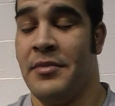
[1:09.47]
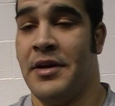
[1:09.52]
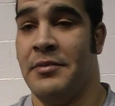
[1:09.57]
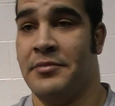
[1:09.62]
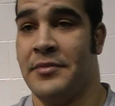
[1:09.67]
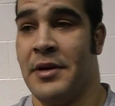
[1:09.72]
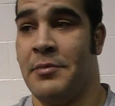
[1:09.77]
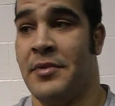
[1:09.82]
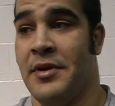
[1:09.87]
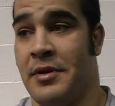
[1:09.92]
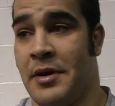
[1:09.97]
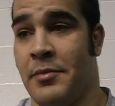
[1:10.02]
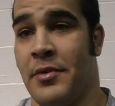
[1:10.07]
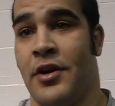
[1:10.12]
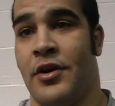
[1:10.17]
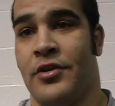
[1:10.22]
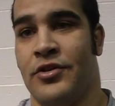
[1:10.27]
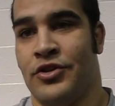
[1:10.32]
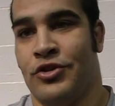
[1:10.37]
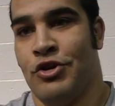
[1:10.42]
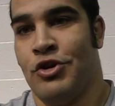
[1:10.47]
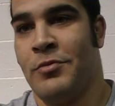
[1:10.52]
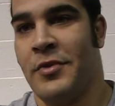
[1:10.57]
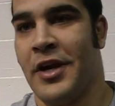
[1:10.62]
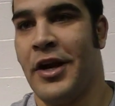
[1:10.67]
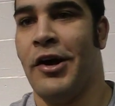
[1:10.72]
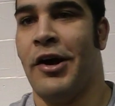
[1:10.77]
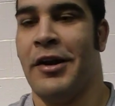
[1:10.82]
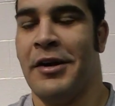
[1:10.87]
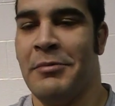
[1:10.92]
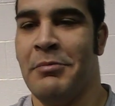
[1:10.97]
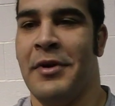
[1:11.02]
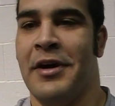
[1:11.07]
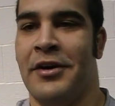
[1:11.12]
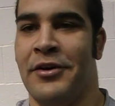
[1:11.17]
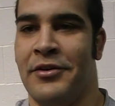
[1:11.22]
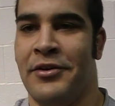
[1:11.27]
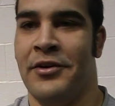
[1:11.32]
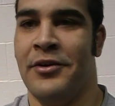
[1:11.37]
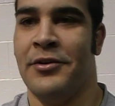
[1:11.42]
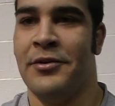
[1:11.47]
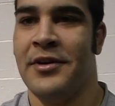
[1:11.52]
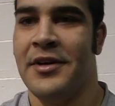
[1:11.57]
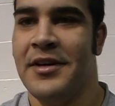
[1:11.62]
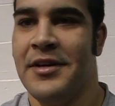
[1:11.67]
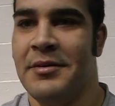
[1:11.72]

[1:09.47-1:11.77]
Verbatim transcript: I'm, I'm, I'm assuming it got him better too.